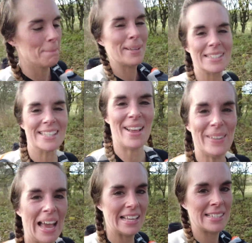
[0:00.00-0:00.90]
But it's so
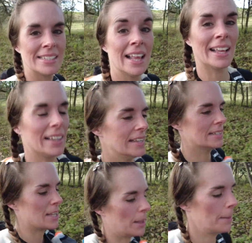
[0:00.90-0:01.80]
nice, it's like a
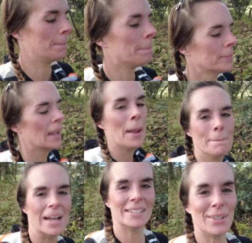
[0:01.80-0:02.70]
little
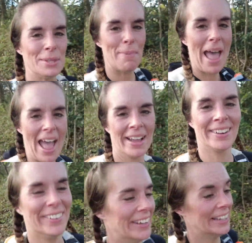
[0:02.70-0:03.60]
pat on the
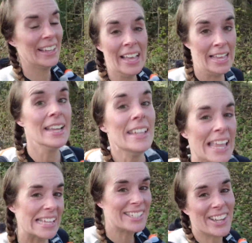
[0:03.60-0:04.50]
back or
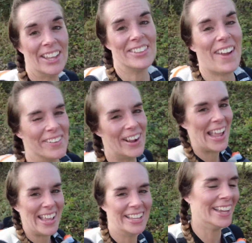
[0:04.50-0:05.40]
yes, you're going the right
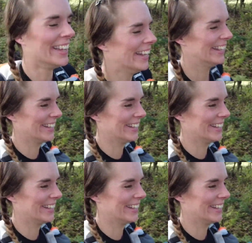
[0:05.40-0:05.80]
way.